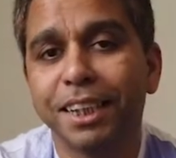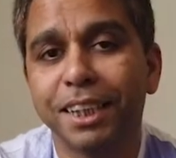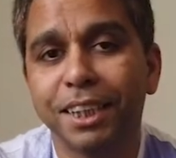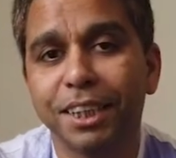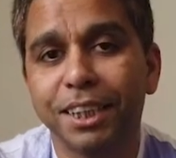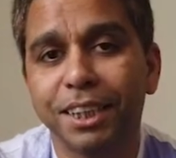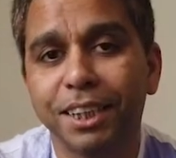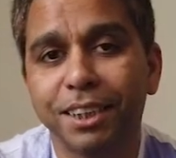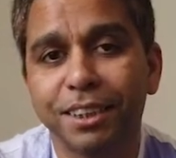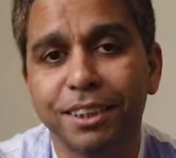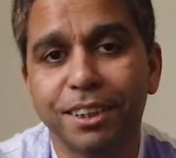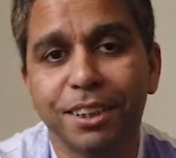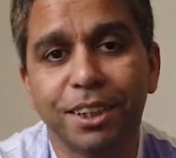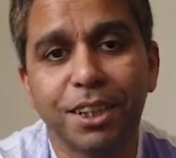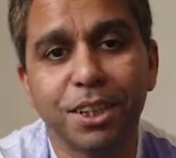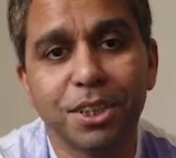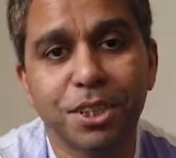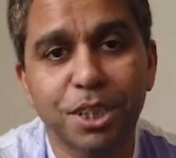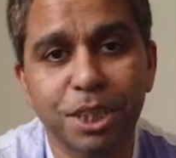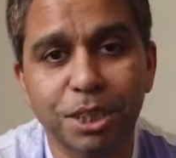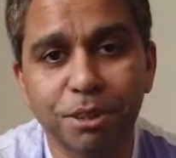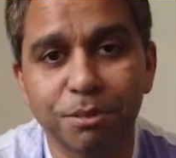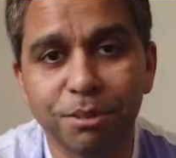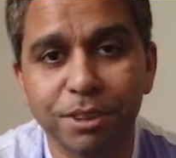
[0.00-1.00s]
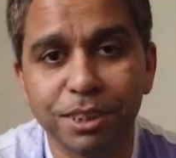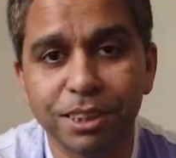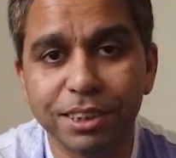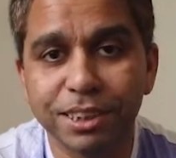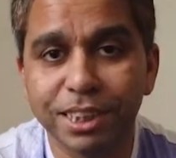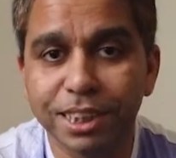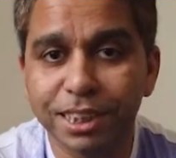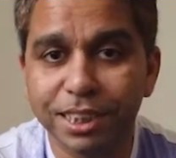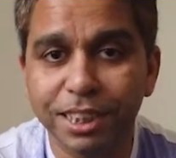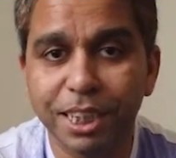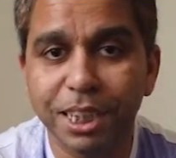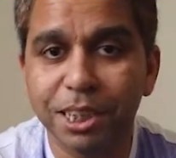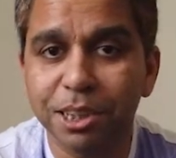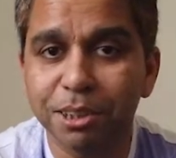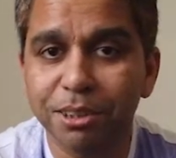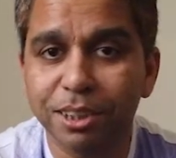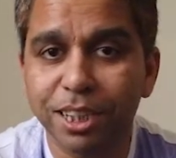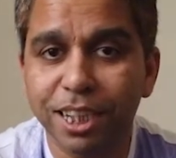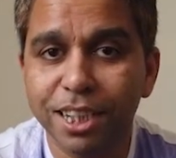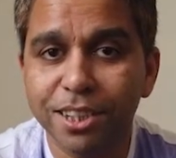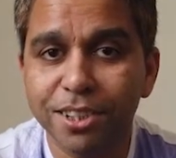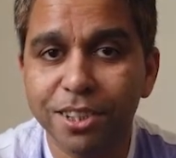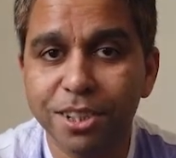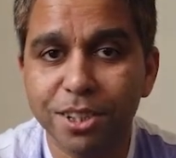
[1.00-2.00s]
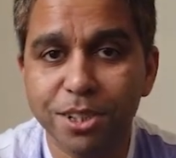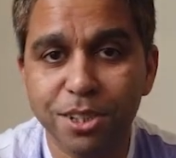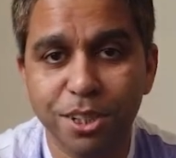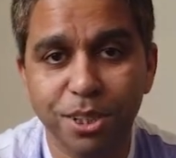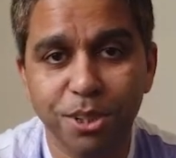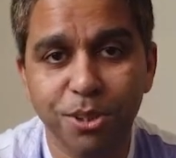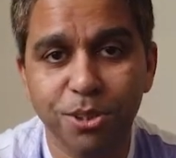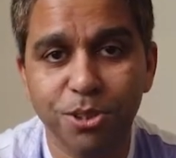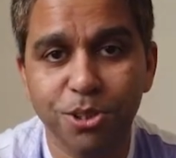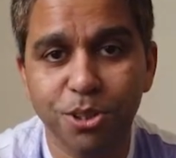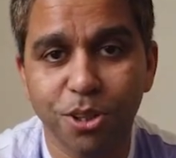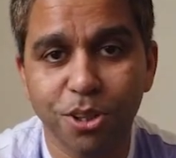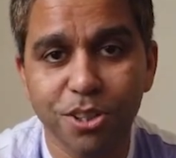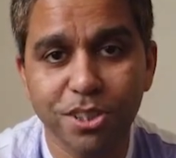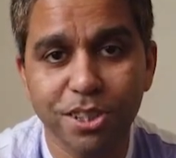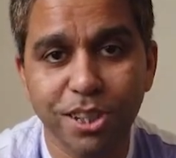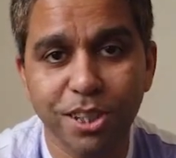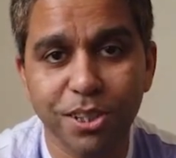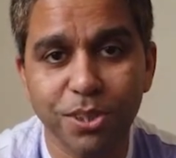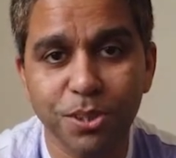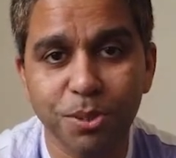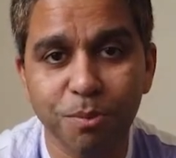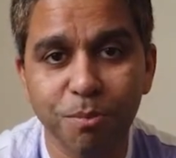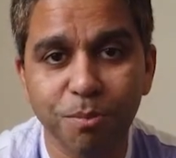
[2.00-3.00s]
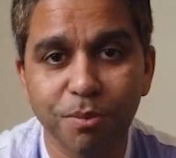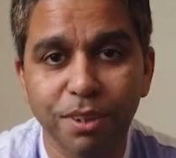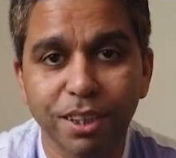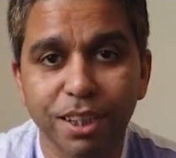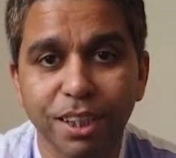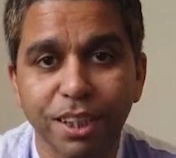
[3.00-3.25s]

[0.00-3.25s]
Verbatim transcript: uh, the rest of the world dictate your actions and your choices.